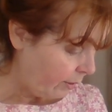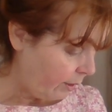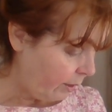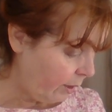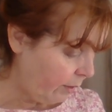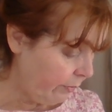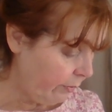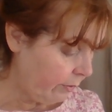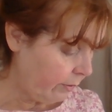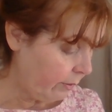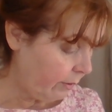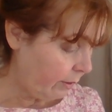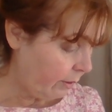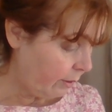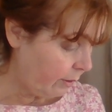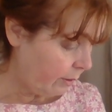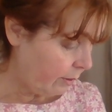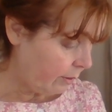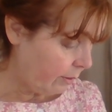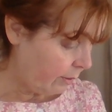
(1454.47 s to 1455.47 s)
even
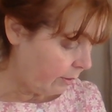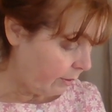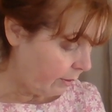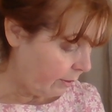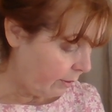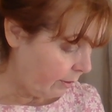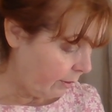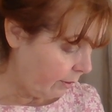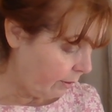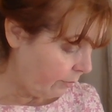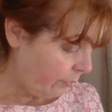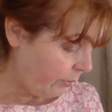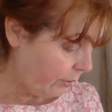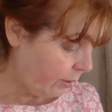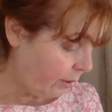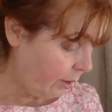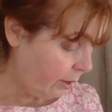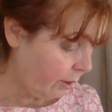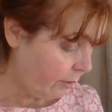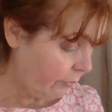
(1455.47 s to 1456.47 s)
uh, the
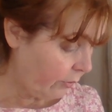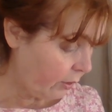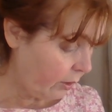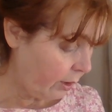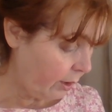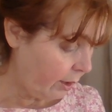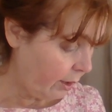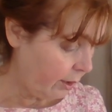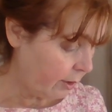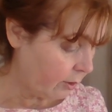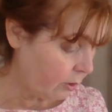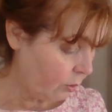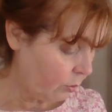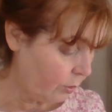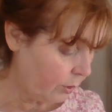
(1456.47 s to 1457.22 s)
king of the castle